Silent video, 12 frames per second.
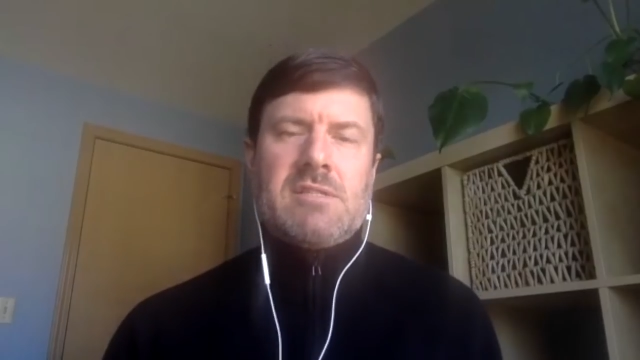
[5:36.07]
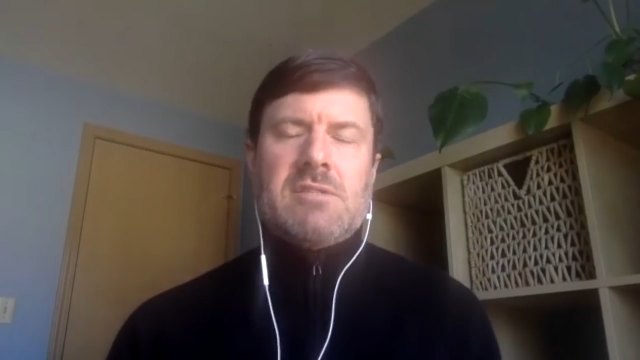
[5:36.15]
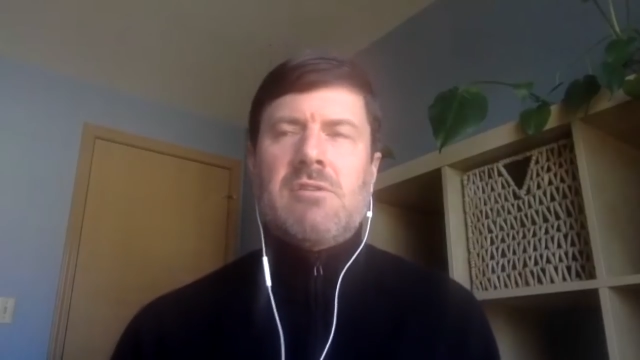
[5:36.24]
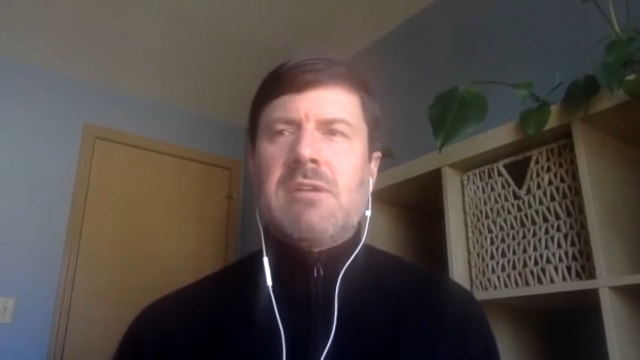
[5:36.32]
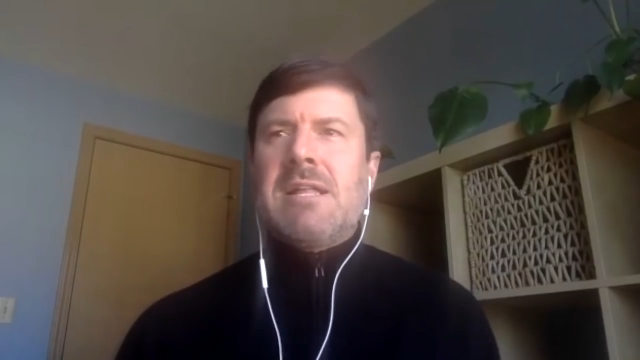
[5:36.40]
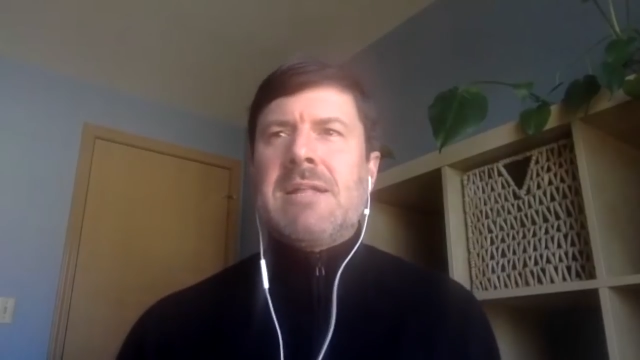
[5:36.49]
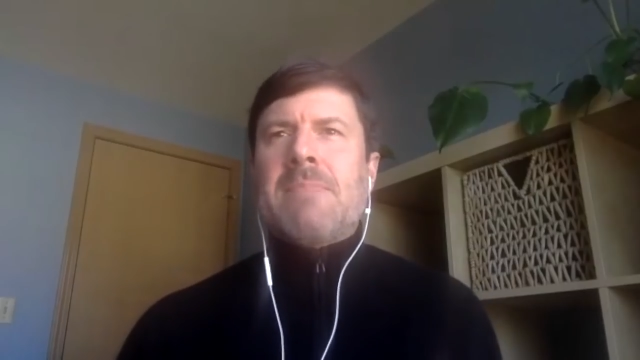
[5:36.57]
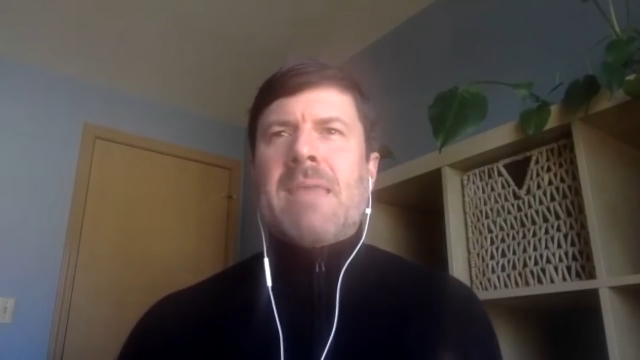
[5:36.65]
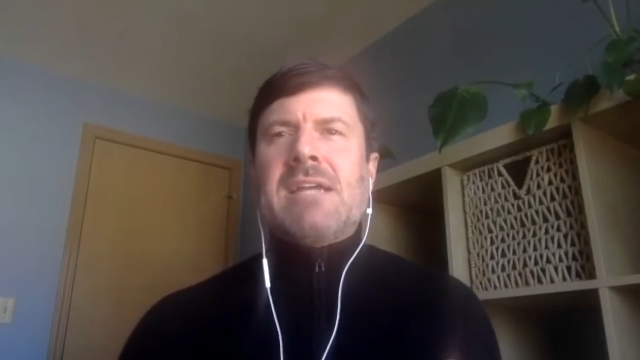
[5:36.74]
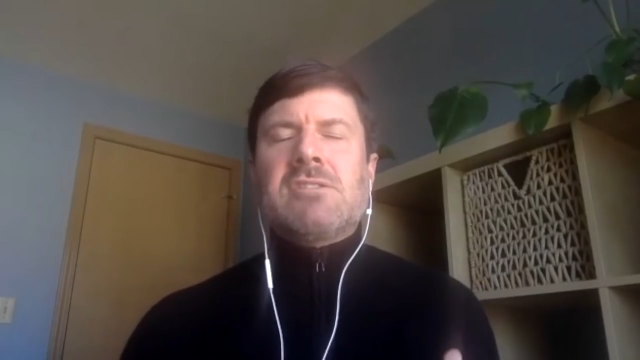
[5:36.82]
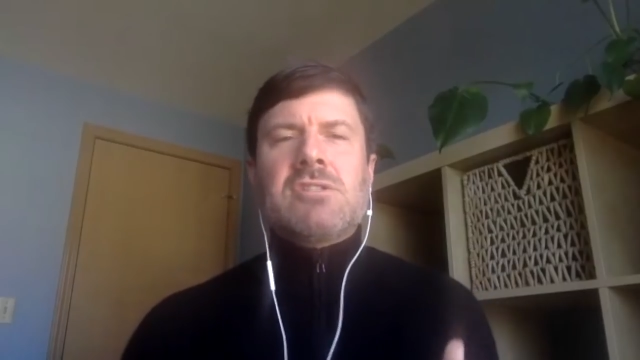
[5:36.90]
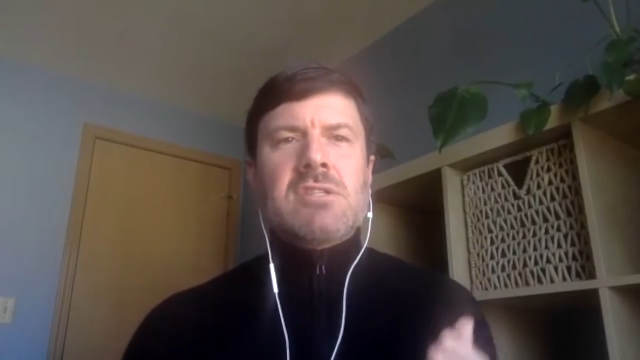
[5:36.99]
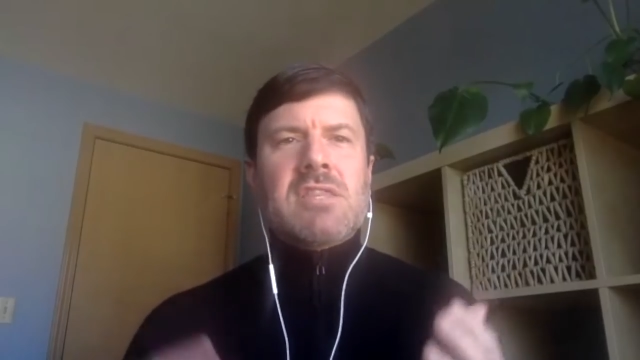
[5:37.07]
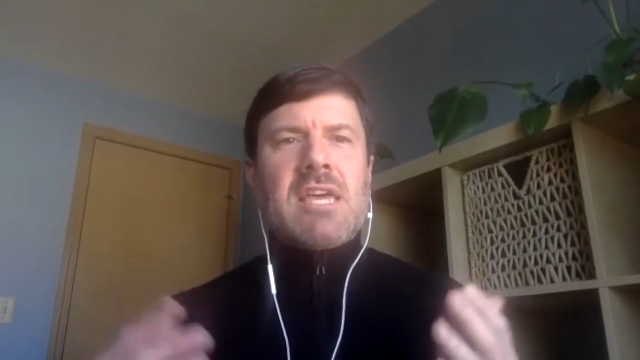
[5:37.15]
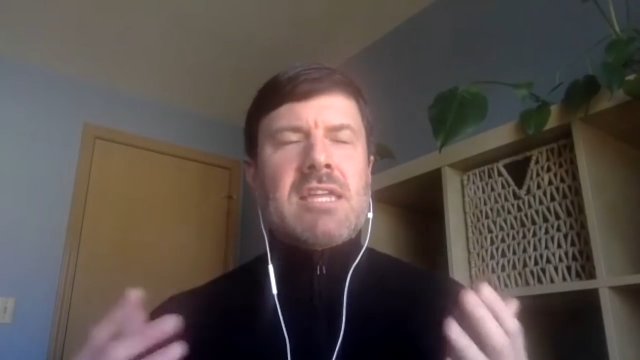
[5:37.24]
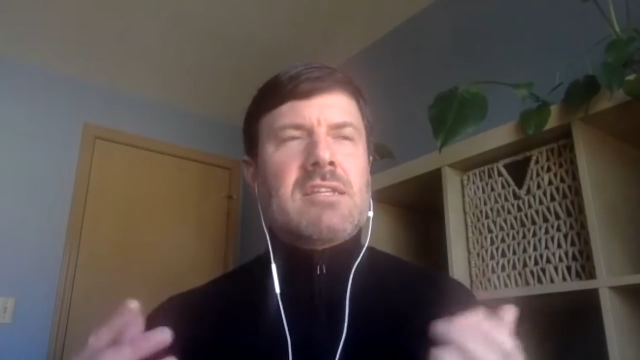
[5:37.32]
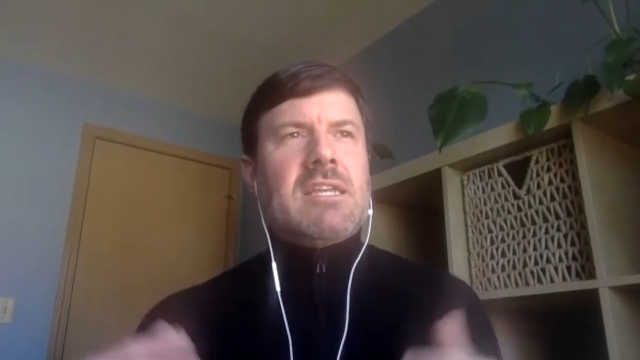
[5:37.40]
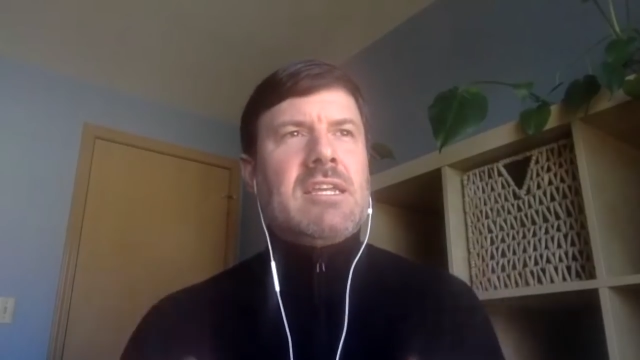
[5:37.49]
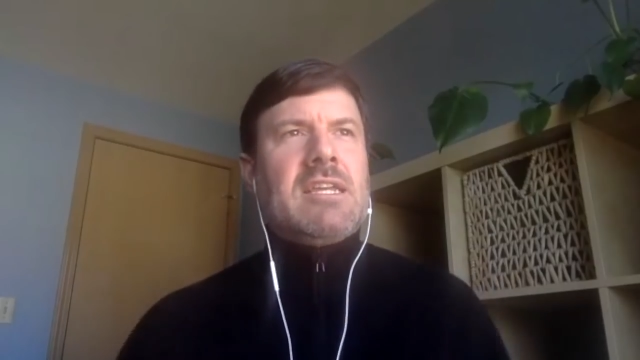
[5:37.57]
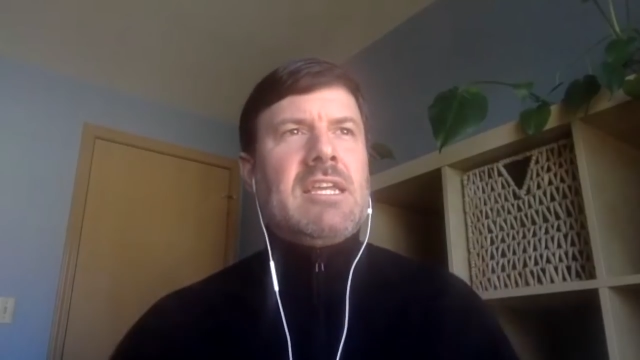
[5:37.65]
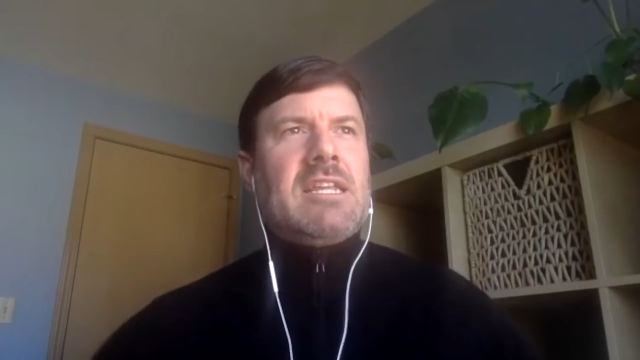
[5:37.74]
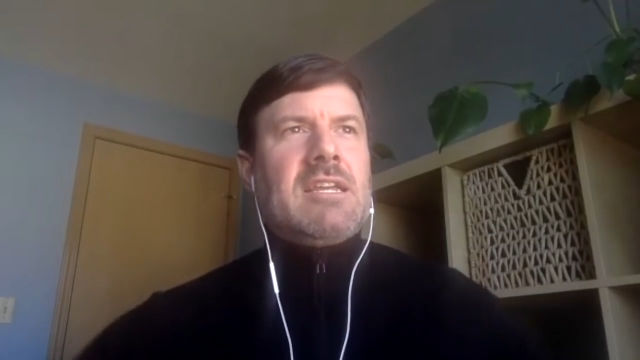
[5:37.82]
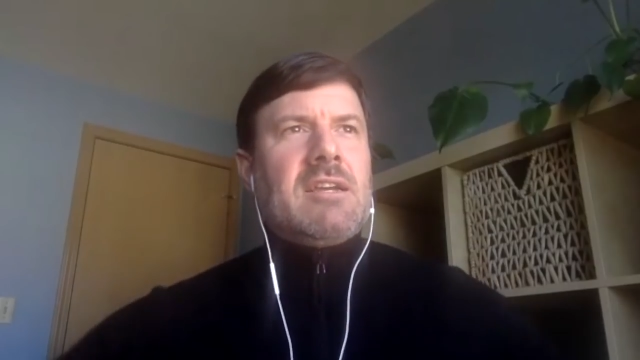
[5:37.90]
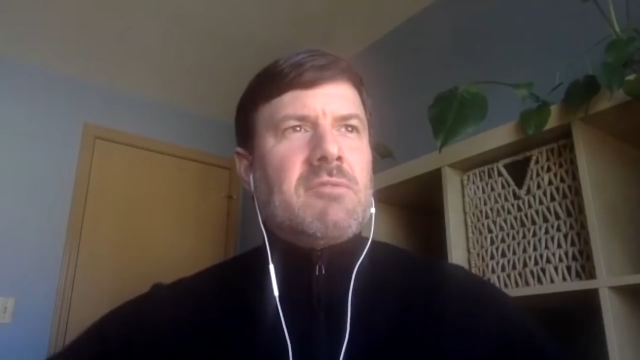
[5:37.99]
So I mm-hmm. took that
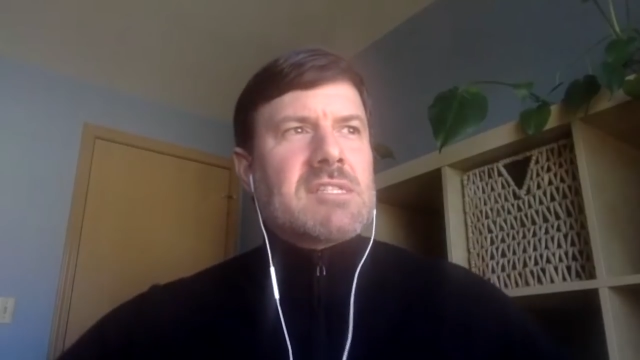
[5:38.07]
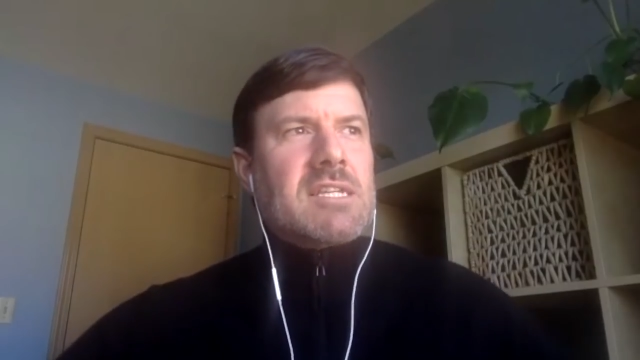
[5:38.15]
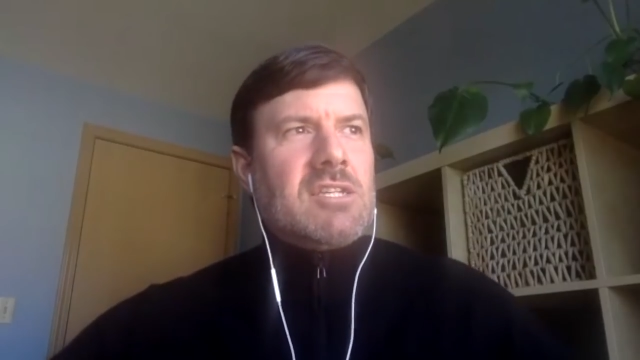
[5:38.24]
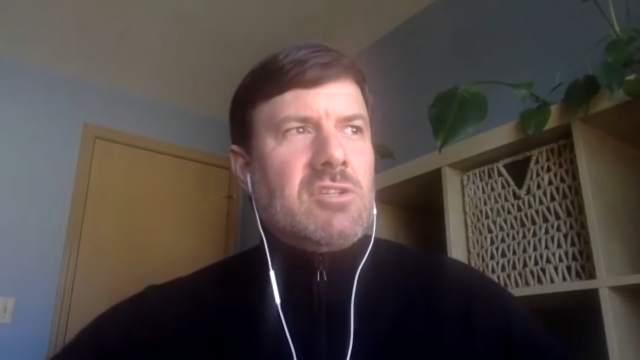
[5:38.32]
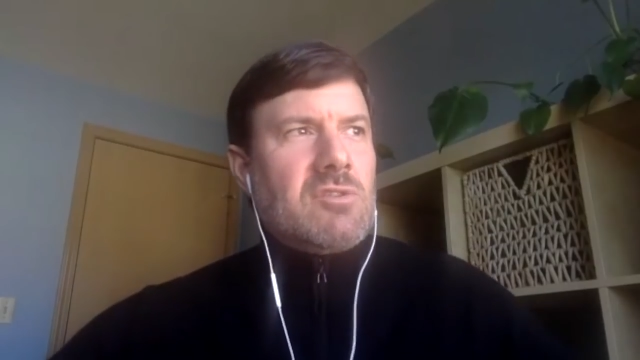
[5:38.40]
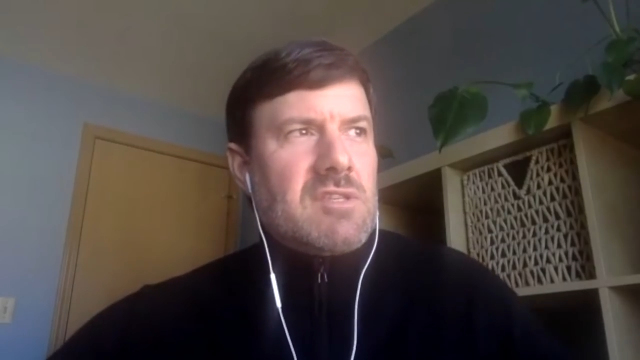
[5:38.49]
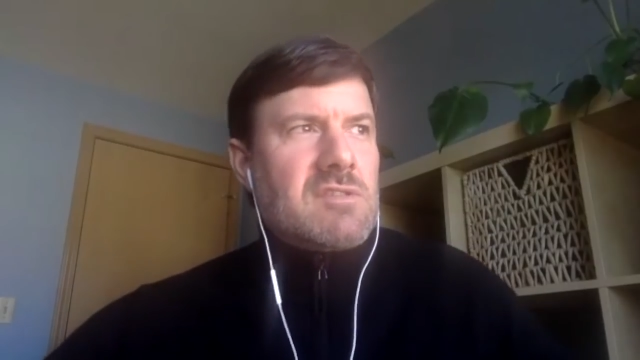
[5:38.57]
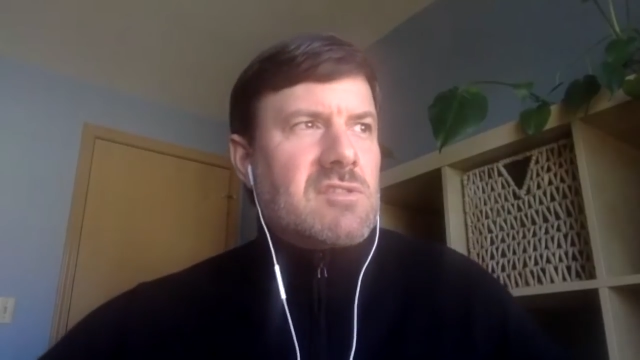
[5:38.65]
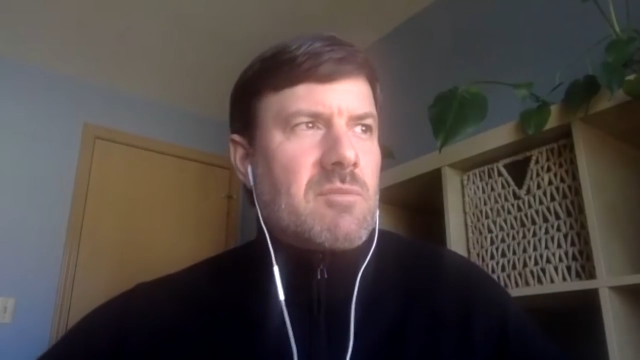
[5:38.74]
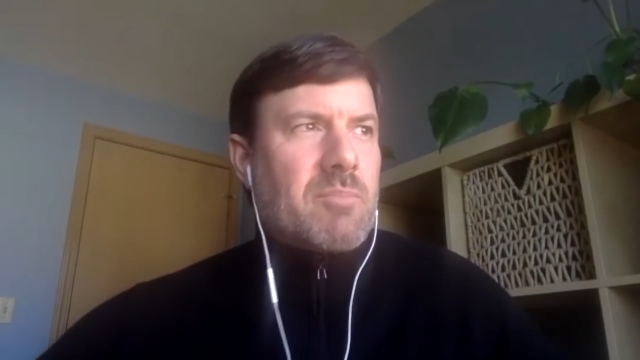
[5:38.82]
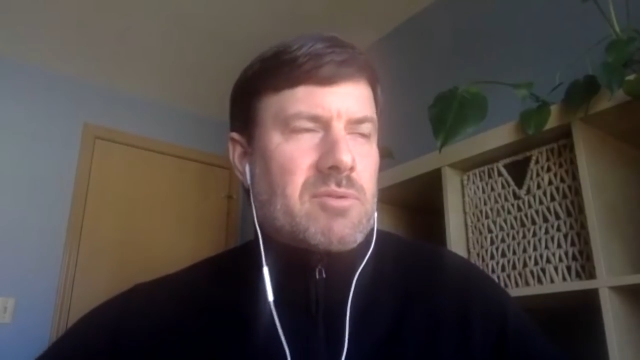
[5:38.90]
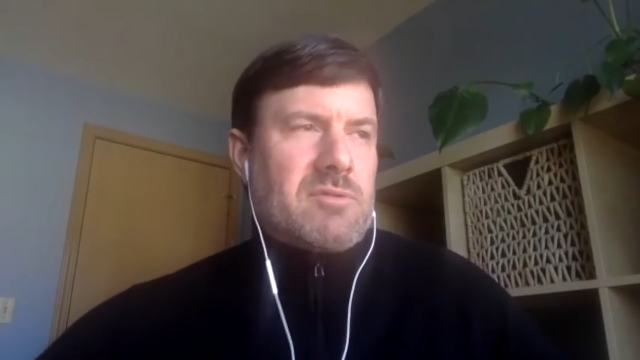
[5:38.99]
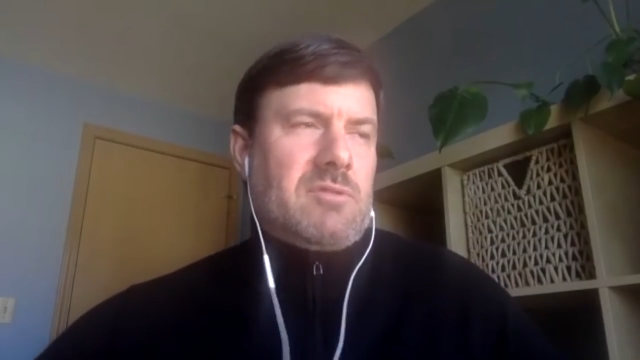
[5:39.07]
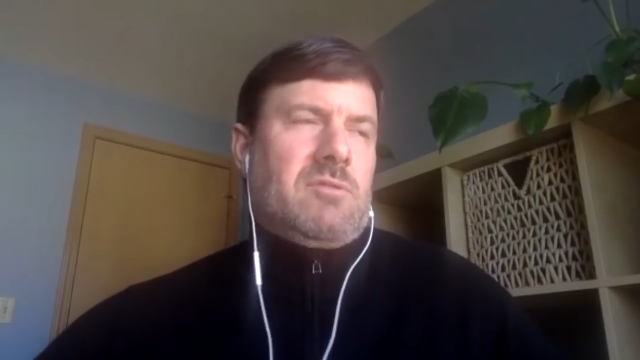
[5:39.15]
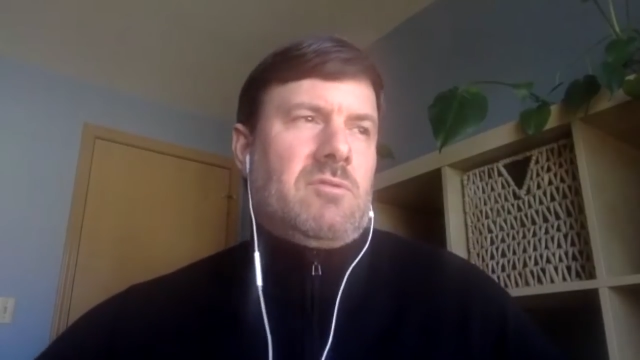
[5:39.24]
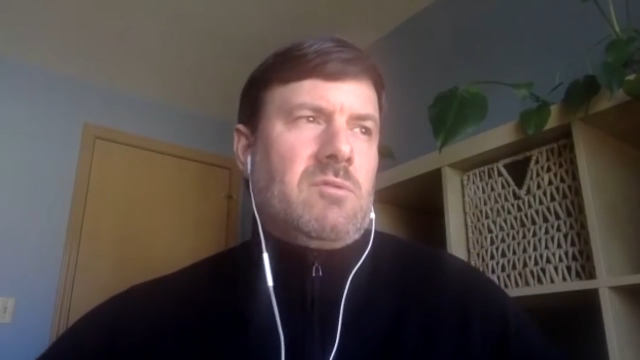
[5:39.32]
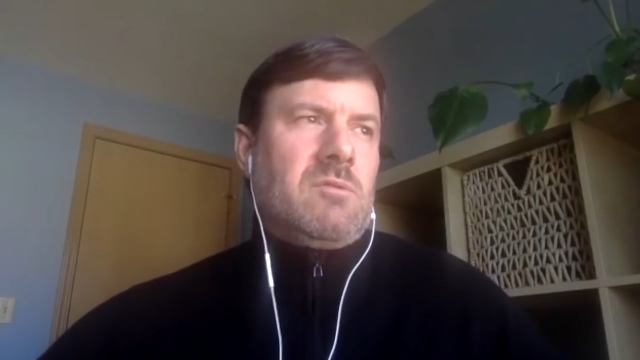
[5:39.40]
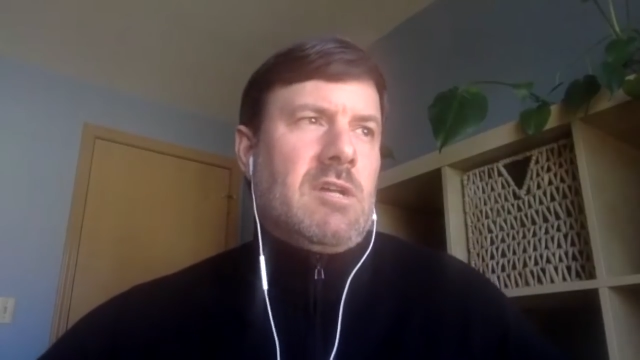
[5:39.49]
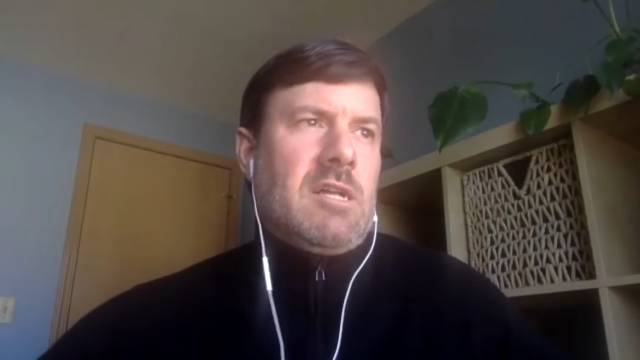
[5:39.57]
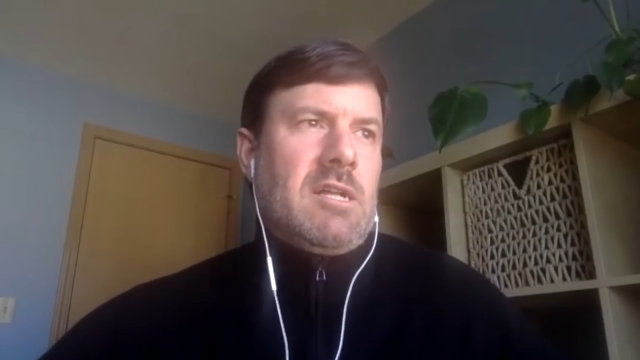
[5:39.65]
and I was like, you know, this is a person who